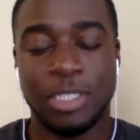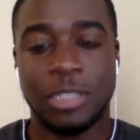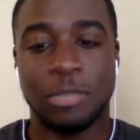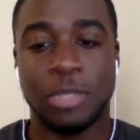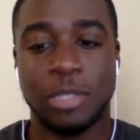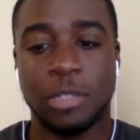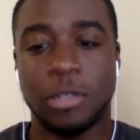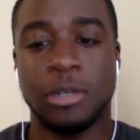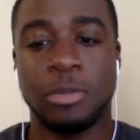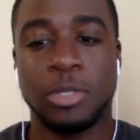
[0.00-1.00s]

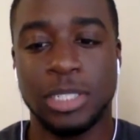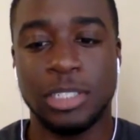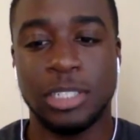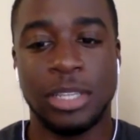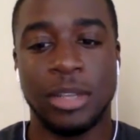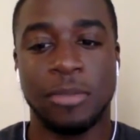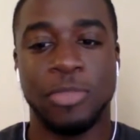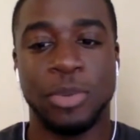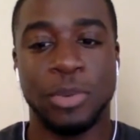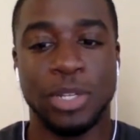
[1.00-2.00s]
particular position that
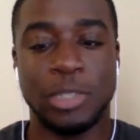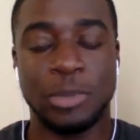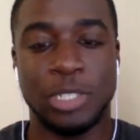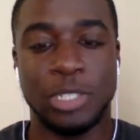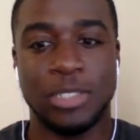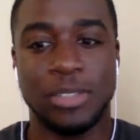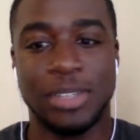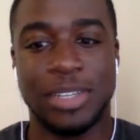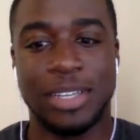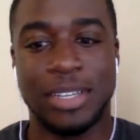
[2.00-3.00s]
you want to speak
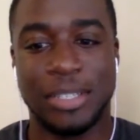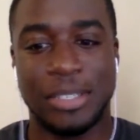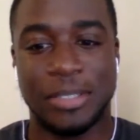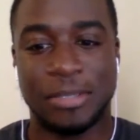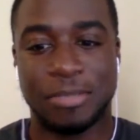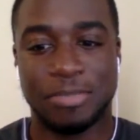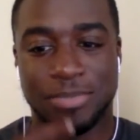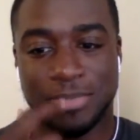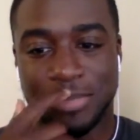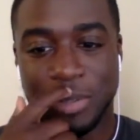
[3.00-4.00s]
to
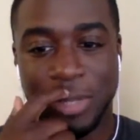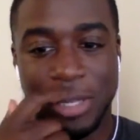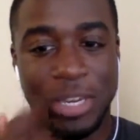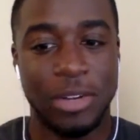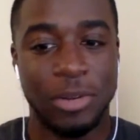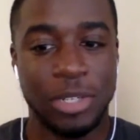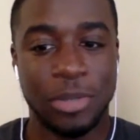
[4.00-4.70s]
or that you had to deal